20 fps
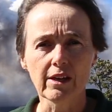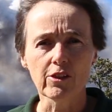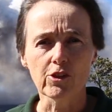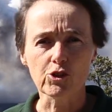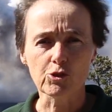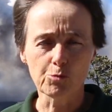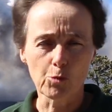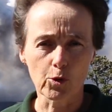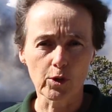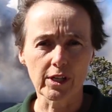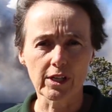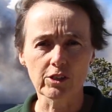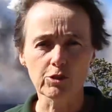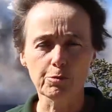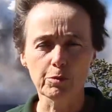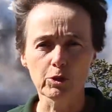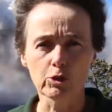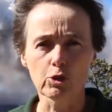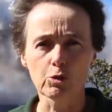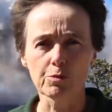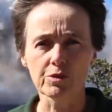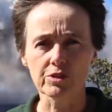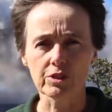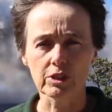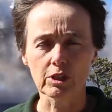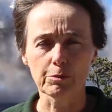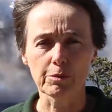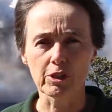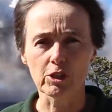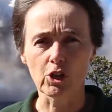This morning's plume is a
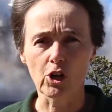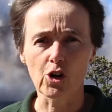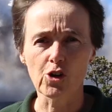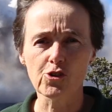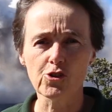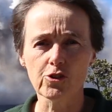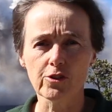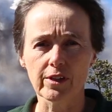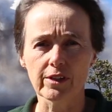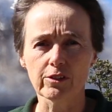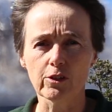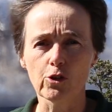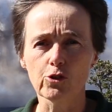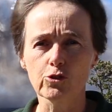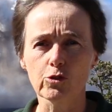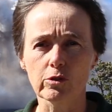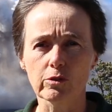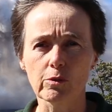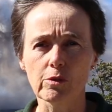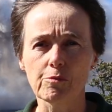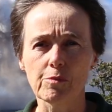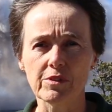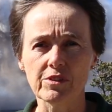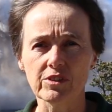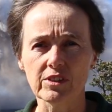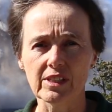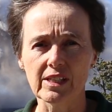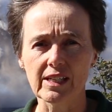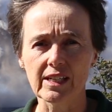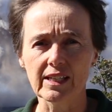little bit larger than those that we've been
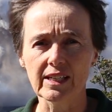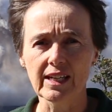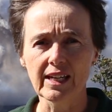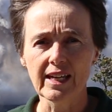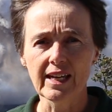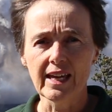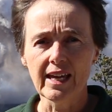seeing